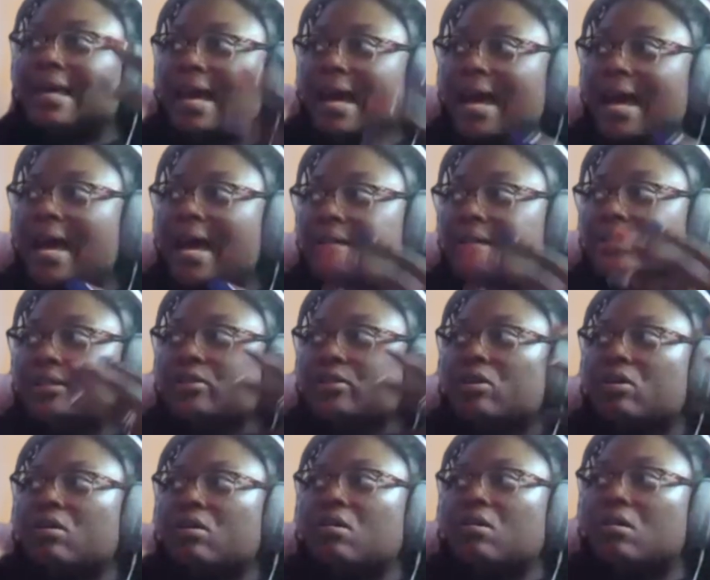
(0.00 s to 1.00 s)
that
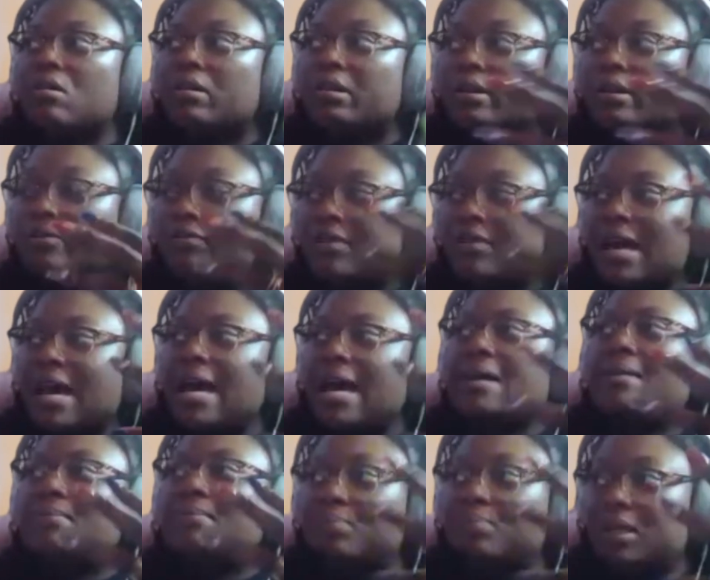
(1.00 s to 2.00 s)
all of
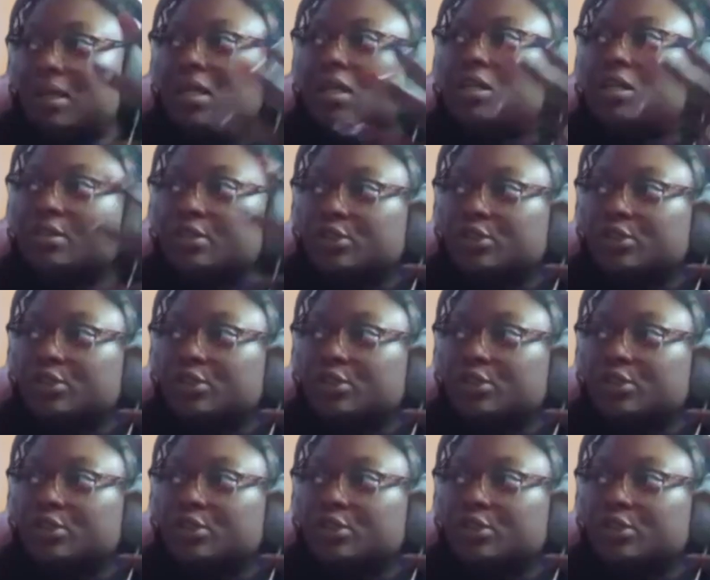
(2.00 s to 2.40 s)
that being